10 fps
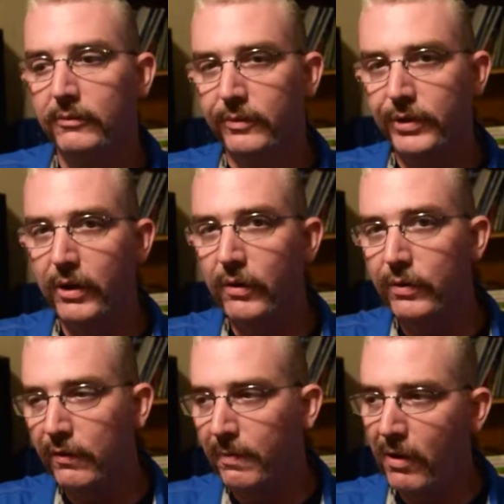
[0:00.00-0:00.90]
So
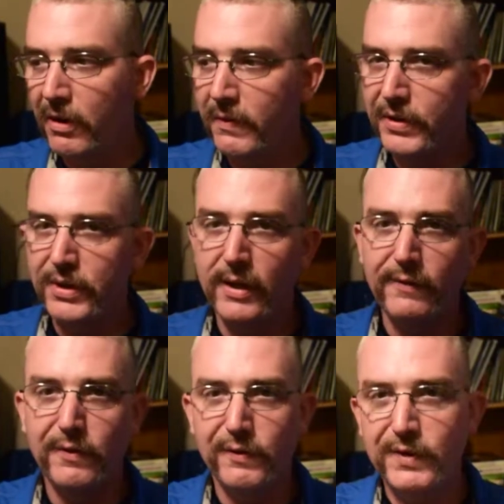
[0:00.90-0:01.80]
you bought all this
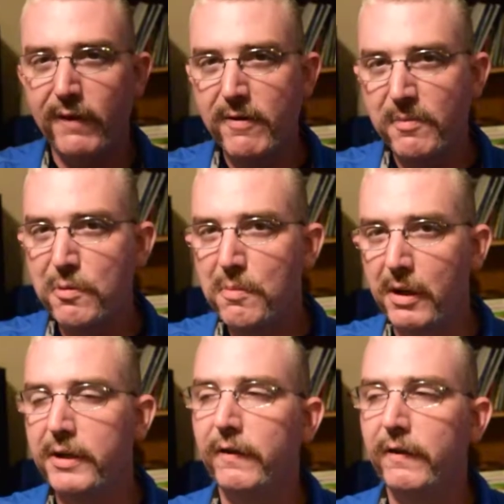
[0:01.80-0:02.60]
stuff. You've saved up your money.